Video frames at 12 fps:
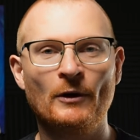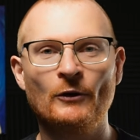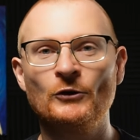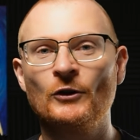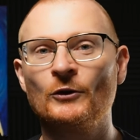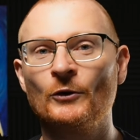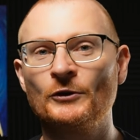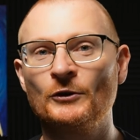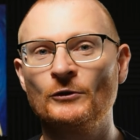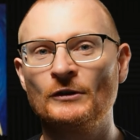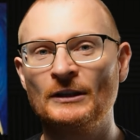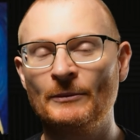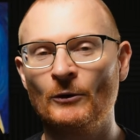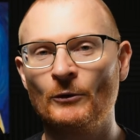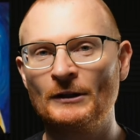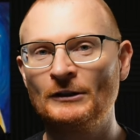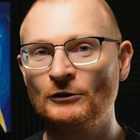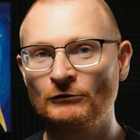you can also use limit orders
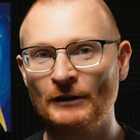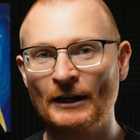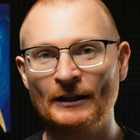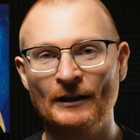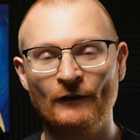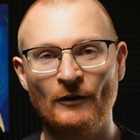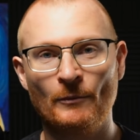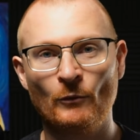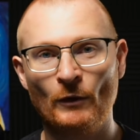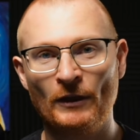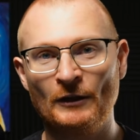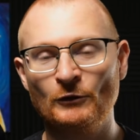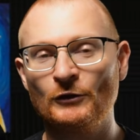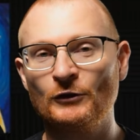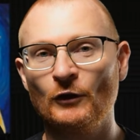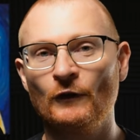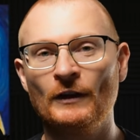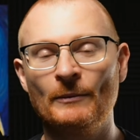directly from within your
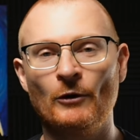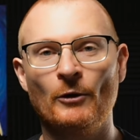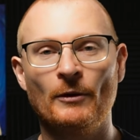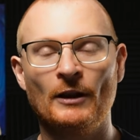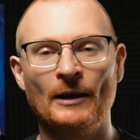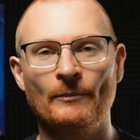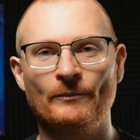SolFlare mobile app.